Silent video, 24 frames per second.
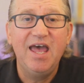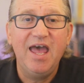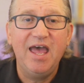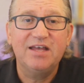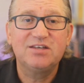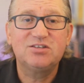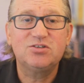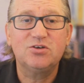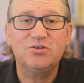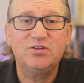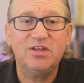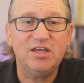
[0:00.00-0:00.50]

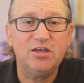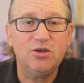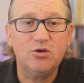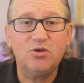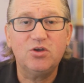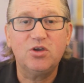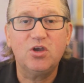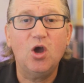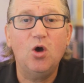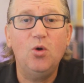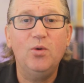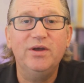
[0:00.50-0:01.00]
so that you can
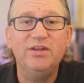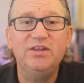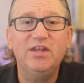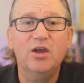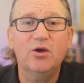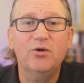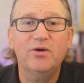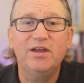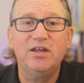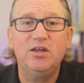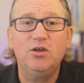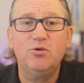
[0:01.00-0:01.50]
go in
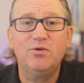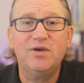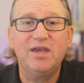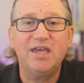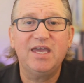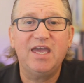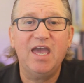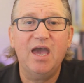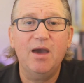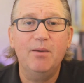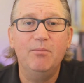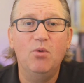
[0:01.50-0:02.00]
there and you can
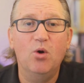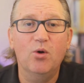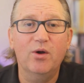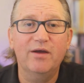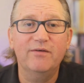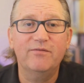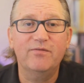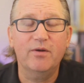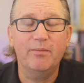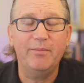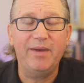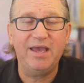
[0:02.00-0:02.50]
get more
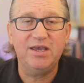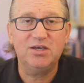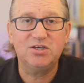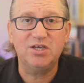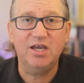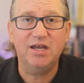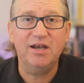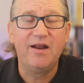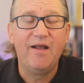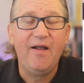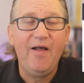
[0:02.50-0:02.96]
information.